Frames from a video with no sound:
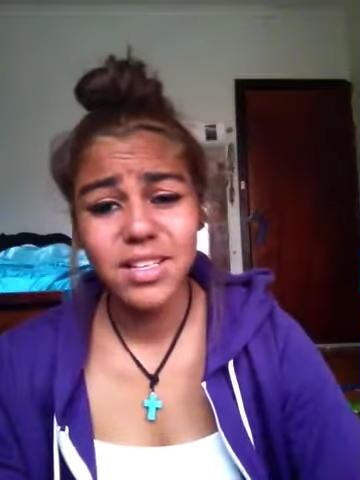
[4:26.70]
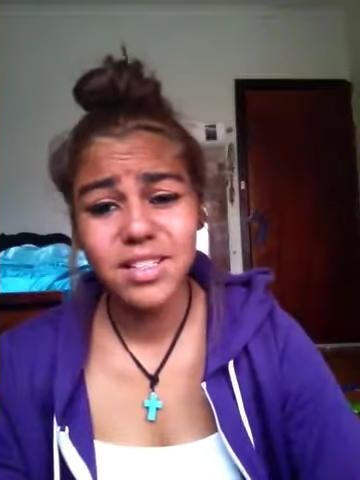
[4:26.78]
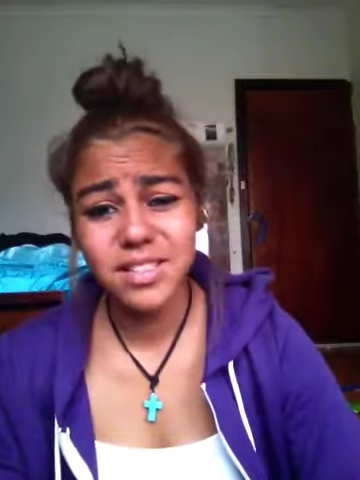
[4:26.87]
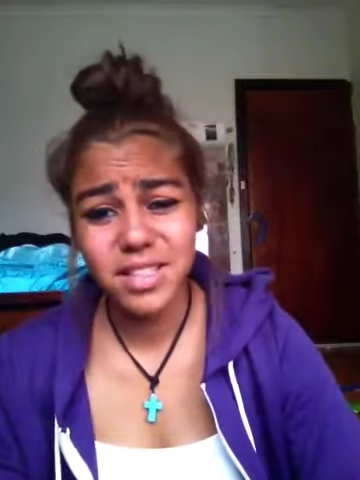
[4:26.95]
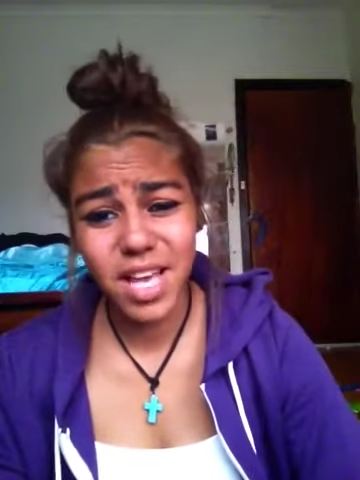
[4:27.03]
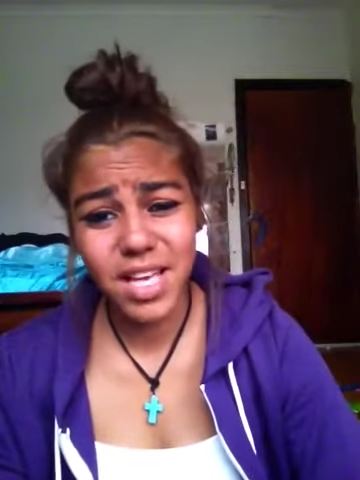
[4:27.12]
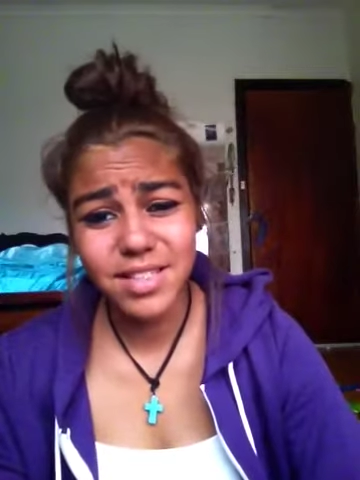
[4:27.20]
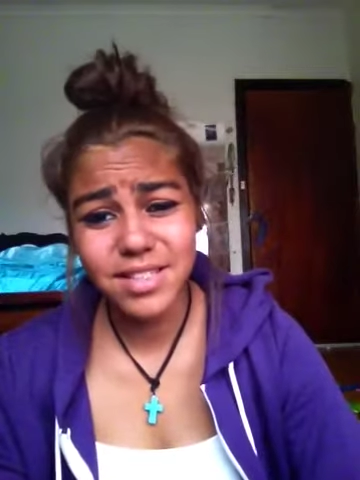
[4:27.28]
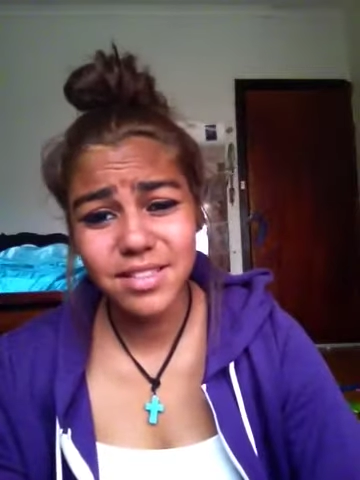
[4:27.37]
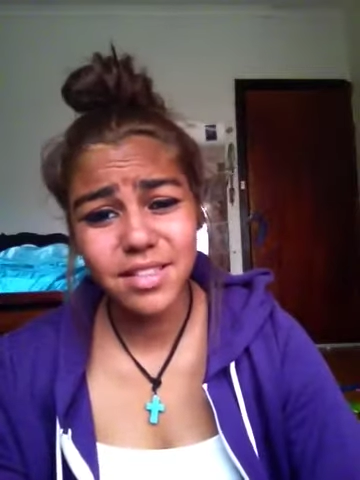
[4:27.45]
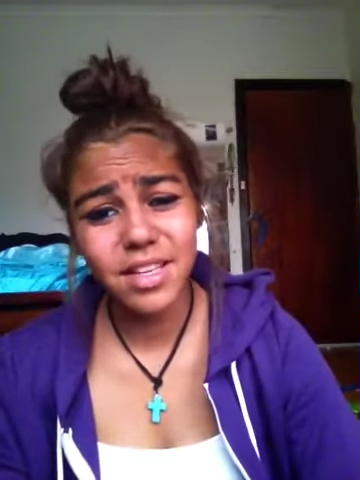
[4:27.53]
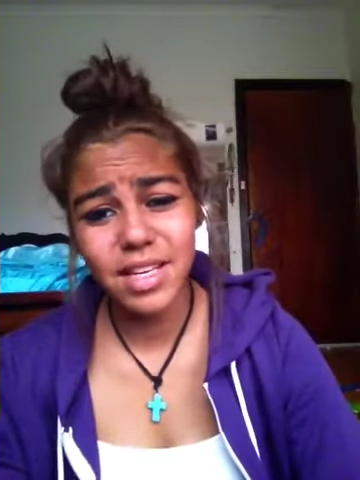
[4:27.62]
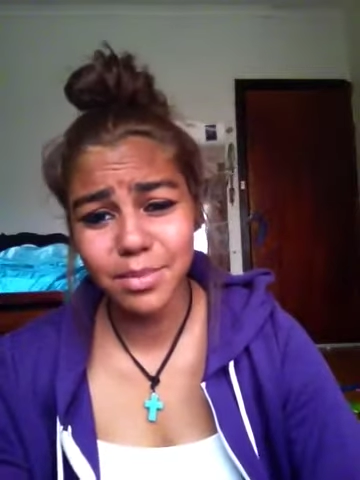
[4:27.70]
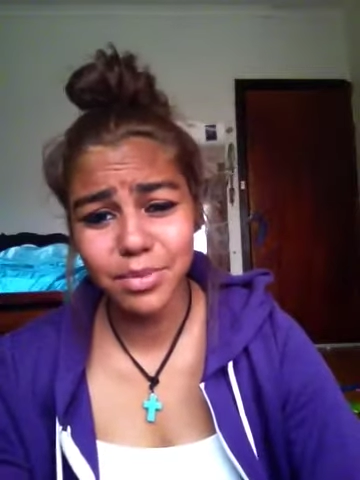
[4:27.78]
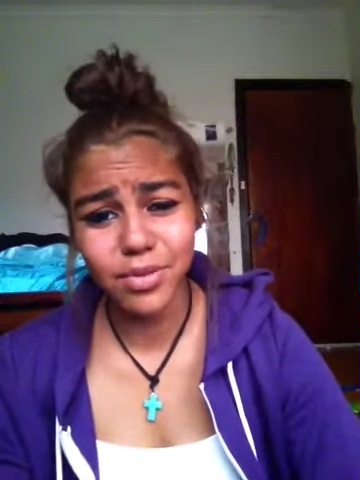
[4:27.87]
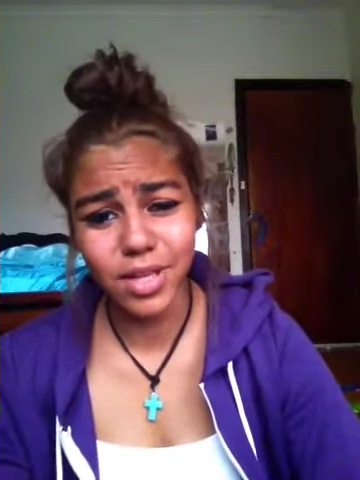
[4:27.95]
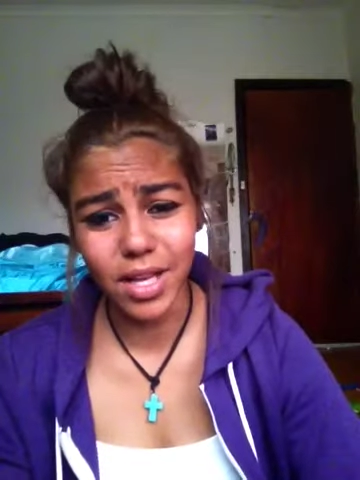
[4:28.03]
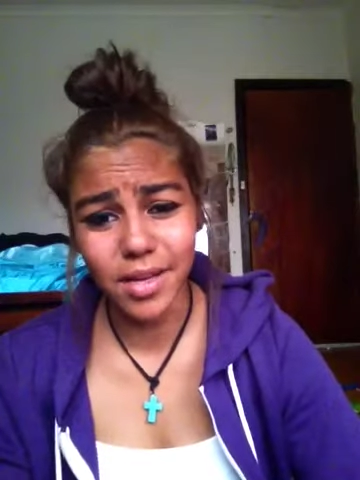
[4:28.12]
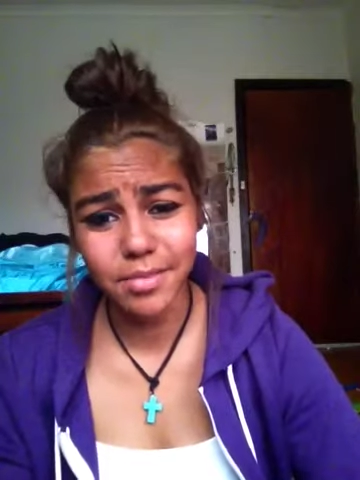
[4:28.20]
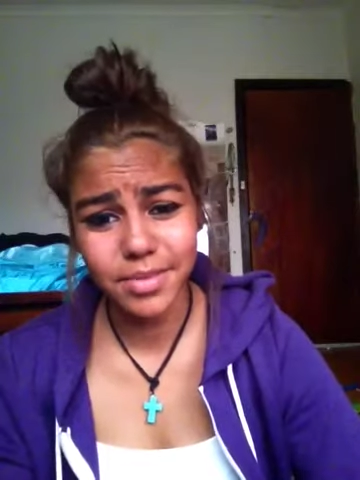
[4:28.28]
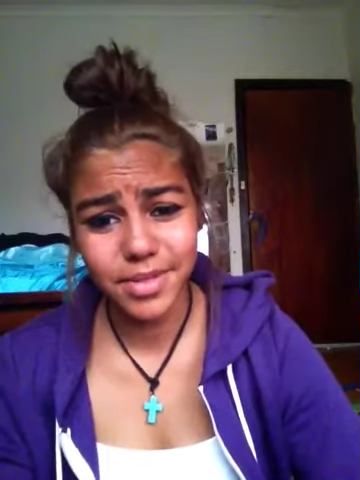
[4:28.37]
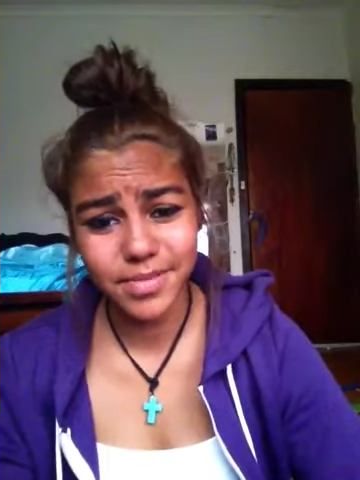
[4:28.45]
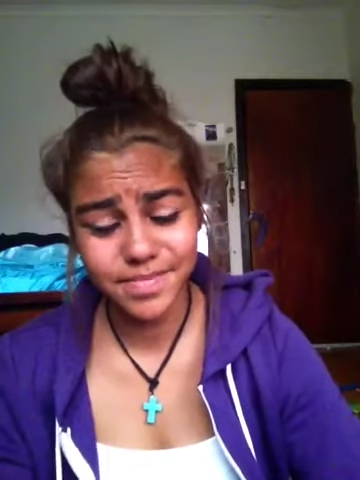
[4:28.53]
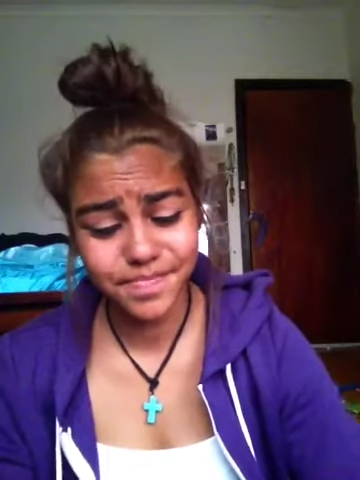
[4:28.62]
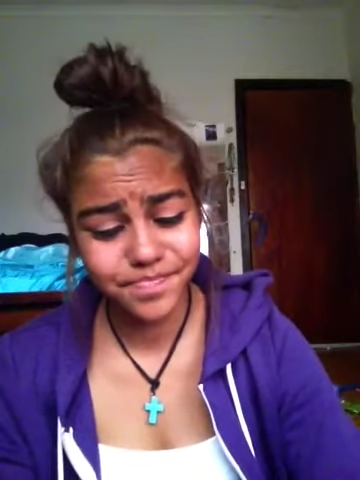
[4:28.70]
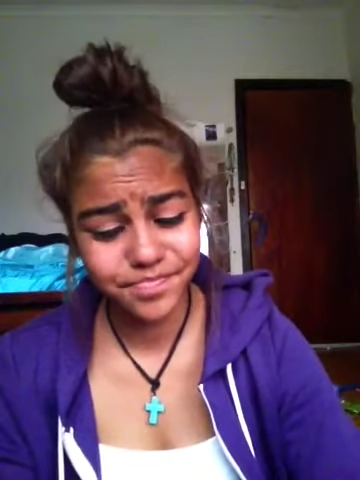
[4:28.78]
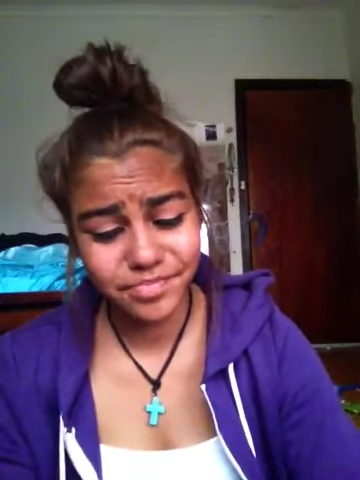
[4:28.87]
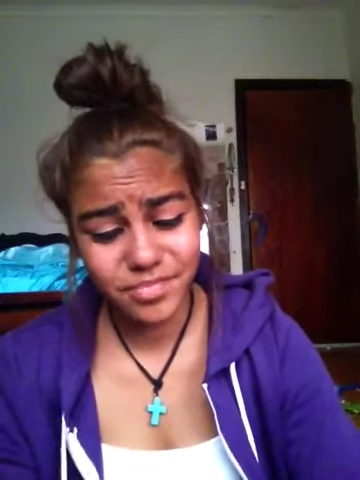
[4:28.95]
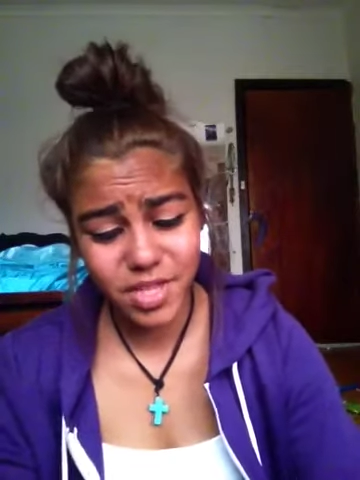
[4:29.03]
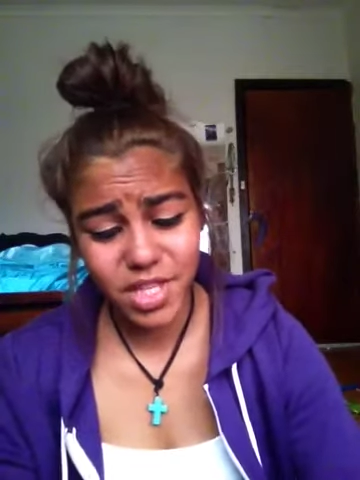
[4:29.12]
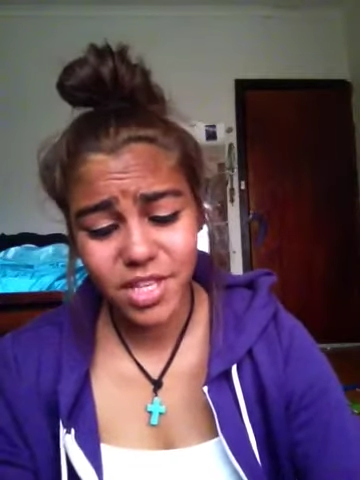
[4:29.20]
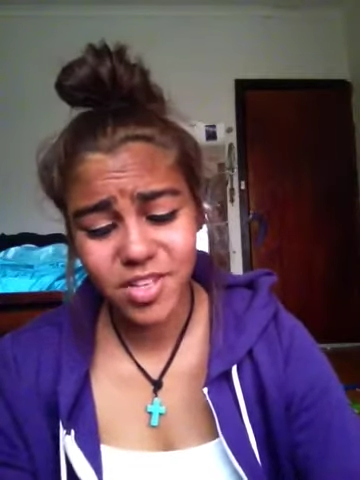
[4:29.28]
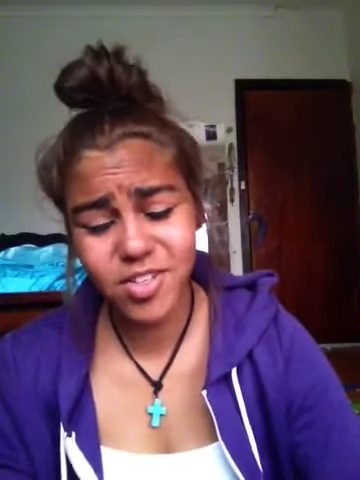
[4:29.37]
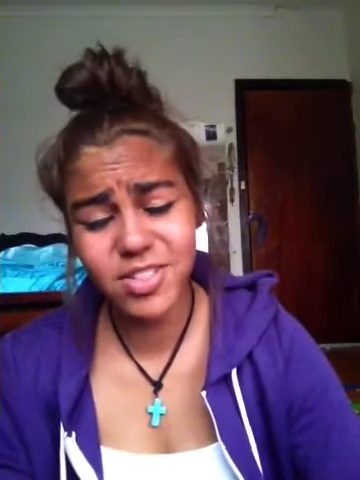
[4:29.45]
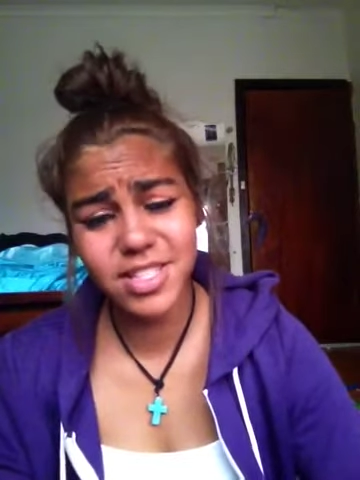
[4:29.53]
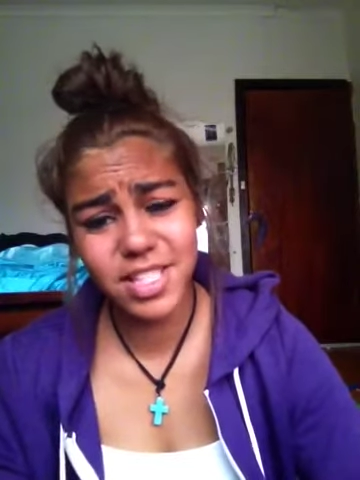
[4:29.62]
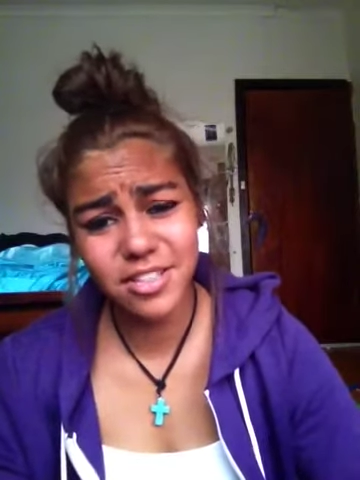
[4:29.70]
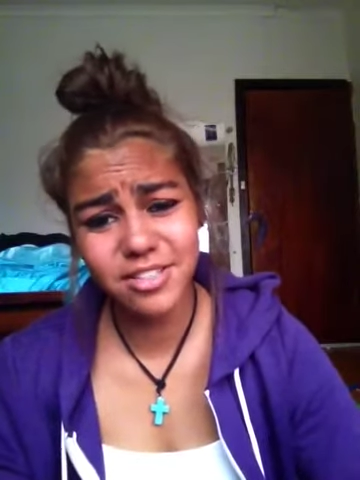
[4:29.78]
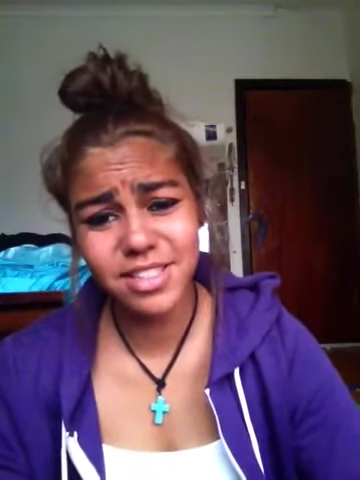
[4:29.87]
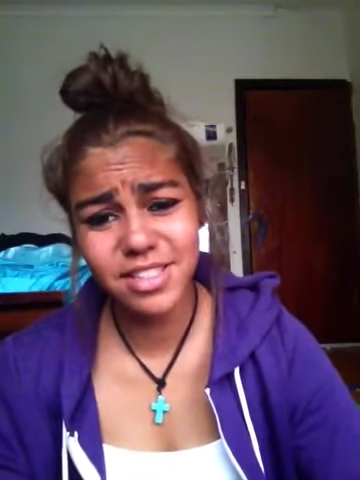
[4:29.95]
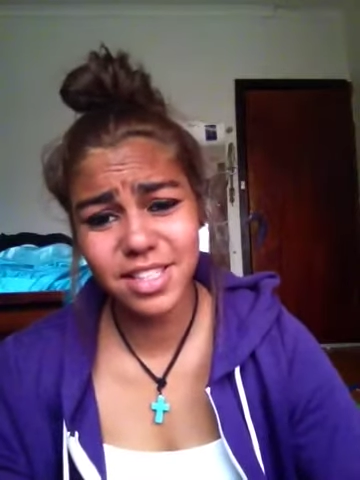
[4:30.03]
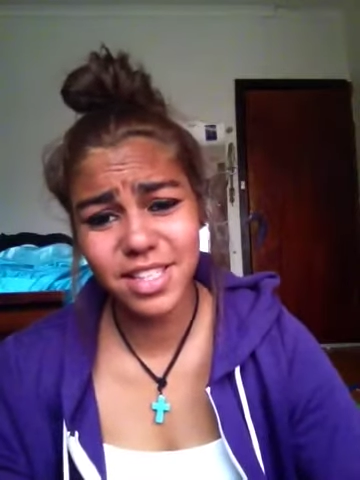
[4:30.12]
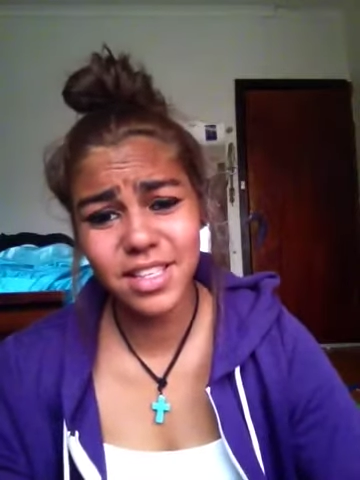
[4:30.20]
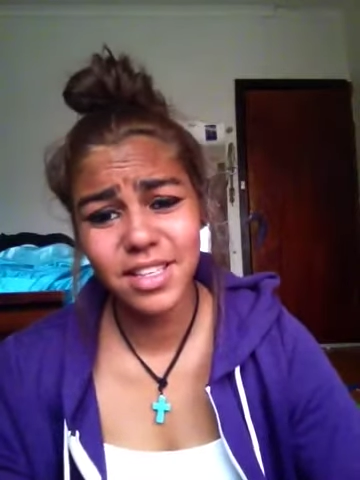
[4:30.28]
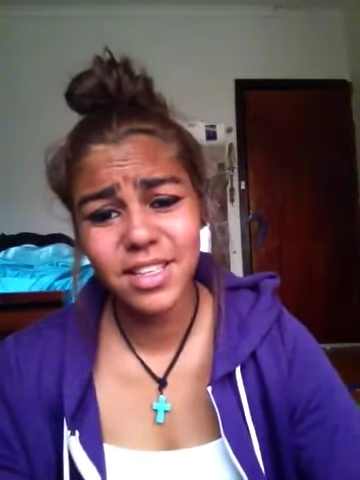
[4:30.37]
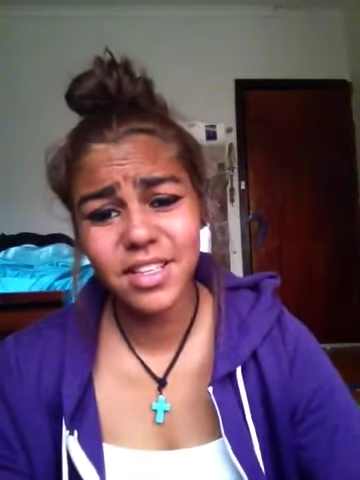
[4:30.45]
sluts need to pull up because seriously